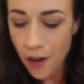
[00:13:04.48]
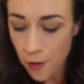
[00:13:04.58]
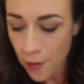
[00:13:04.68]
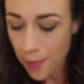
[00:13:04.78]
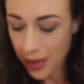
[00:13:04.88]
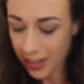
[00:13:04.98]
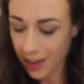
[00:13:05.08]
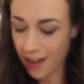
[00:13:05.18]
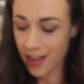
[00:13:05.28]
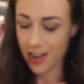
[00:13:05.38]
Oh my
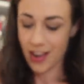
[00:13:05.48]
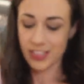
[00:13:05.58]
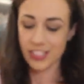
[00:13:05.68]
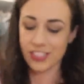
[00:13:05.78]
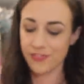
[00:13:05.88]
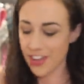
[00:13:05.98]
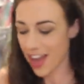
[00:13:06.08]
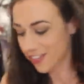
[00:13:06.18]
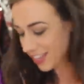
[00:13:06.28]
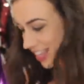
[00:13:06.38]
God, I just found